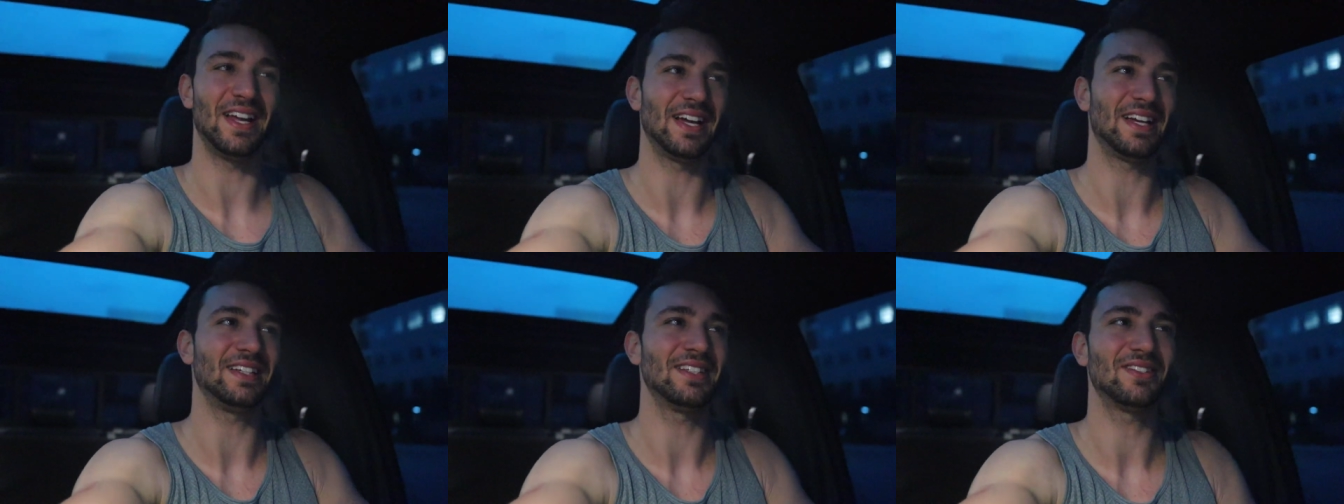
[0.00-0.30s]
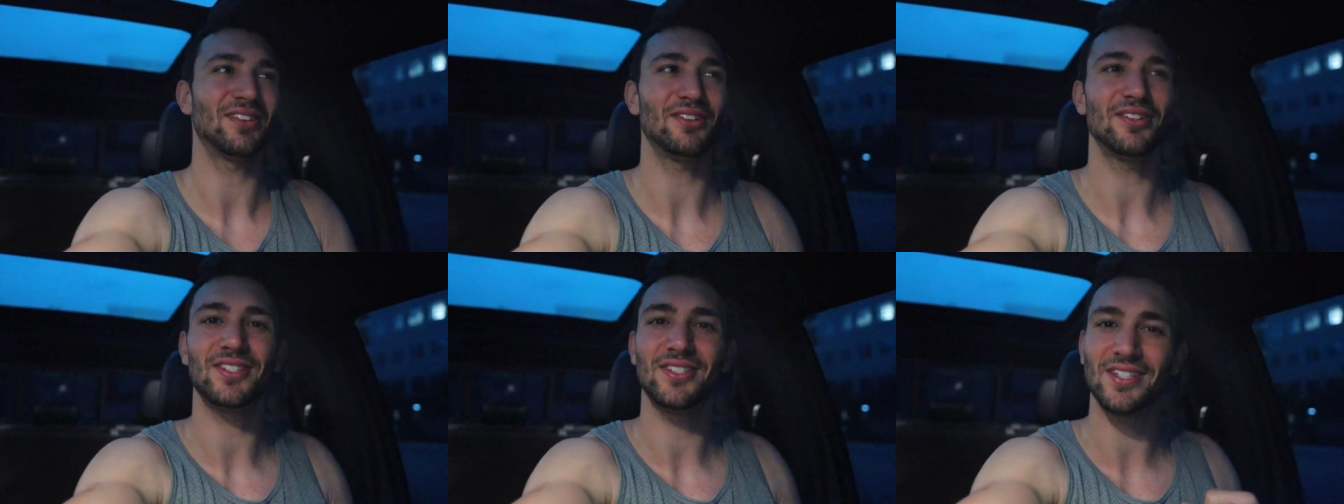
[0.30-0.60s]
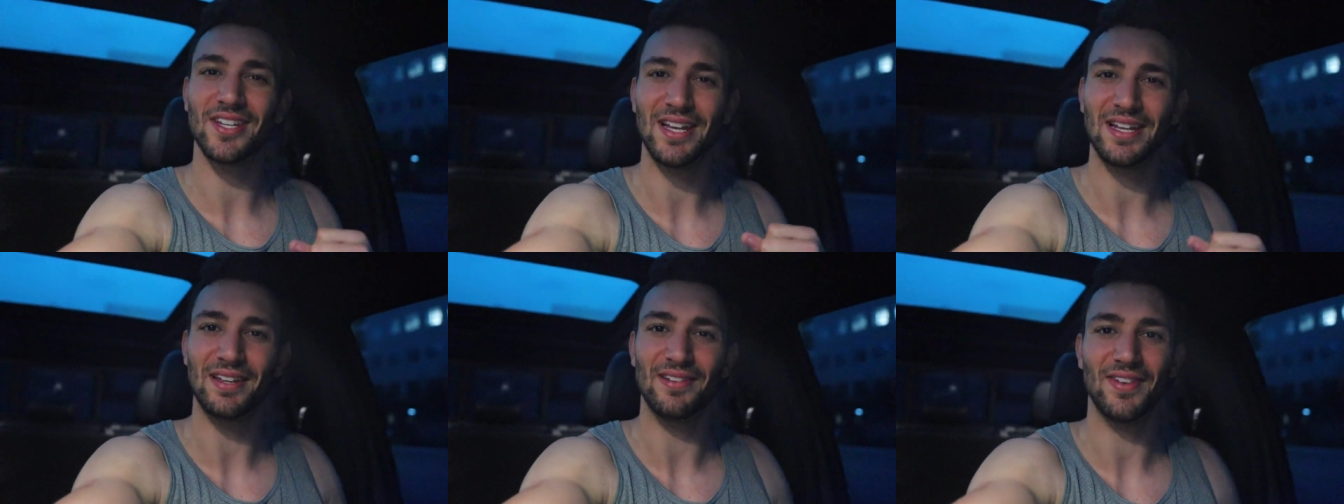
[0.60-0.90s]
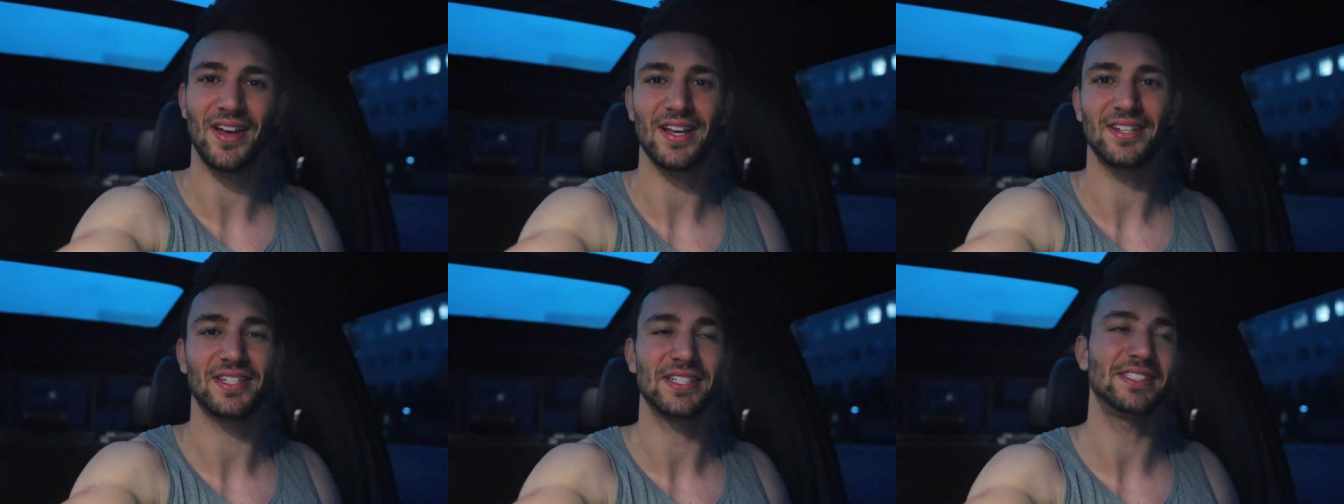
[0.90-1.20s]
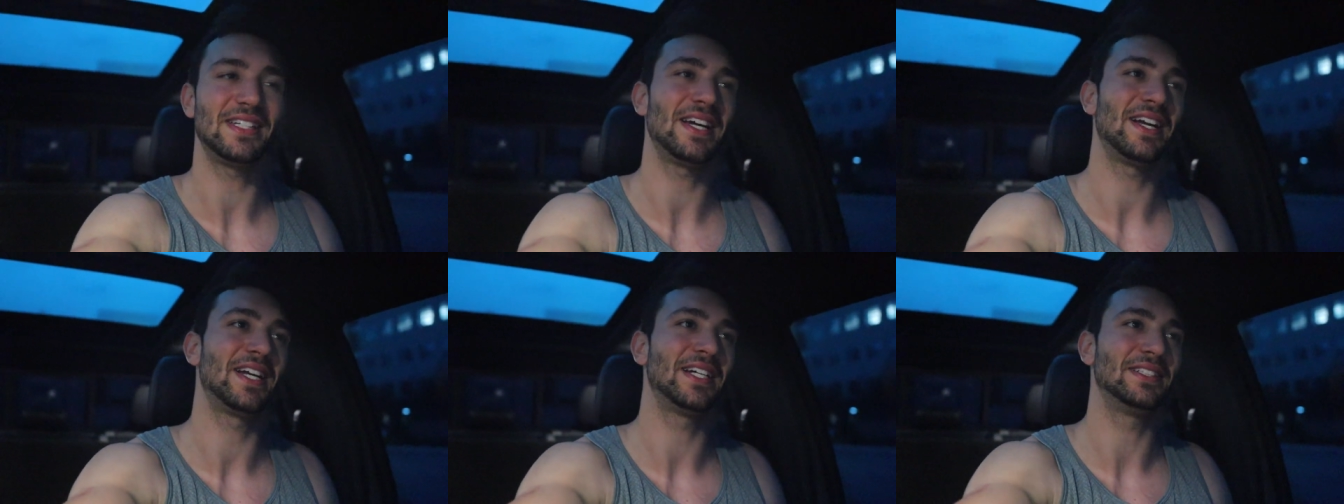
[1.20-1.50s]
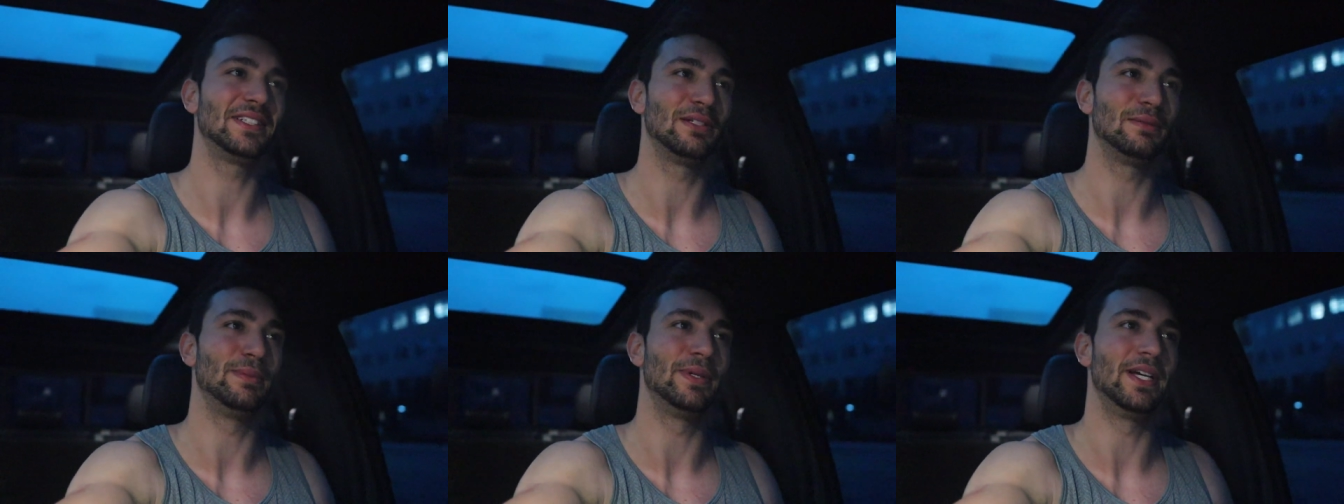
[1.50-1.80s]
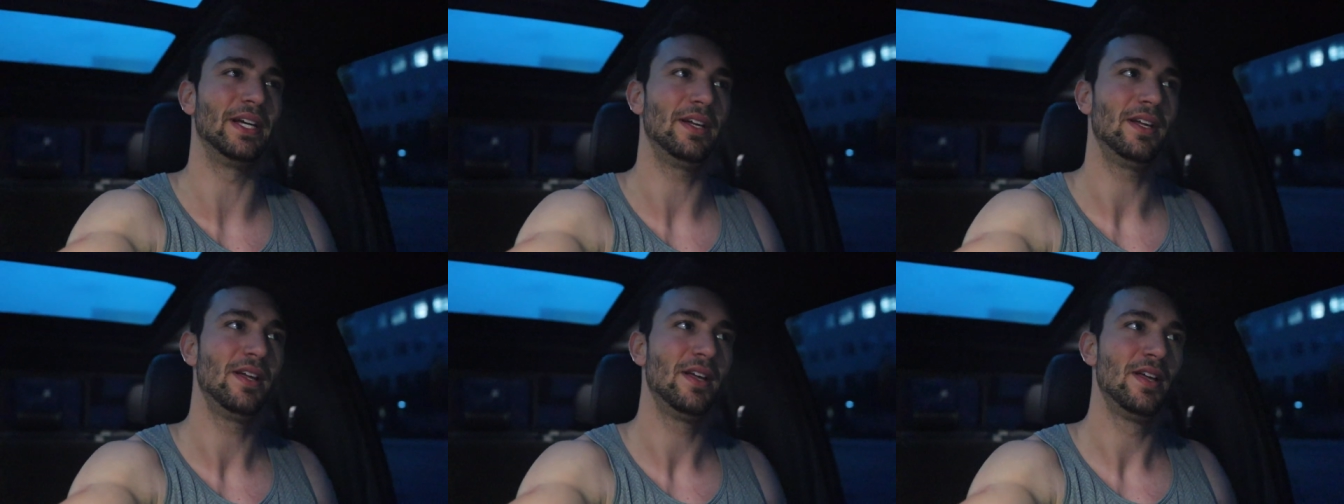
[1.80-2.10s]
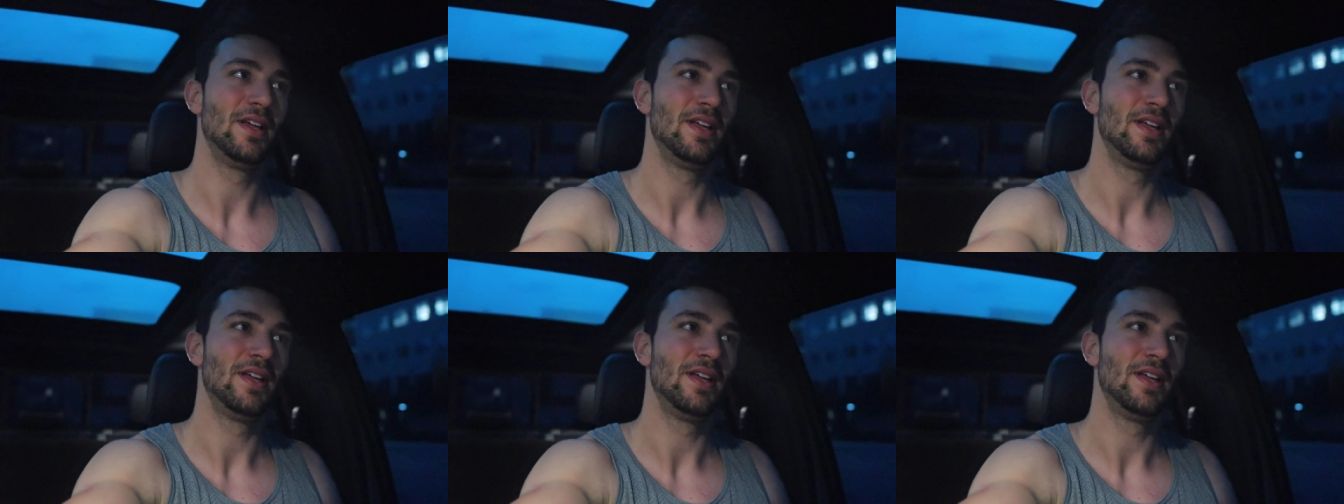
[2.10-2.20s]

I can start to see it in the vascularity a little bit.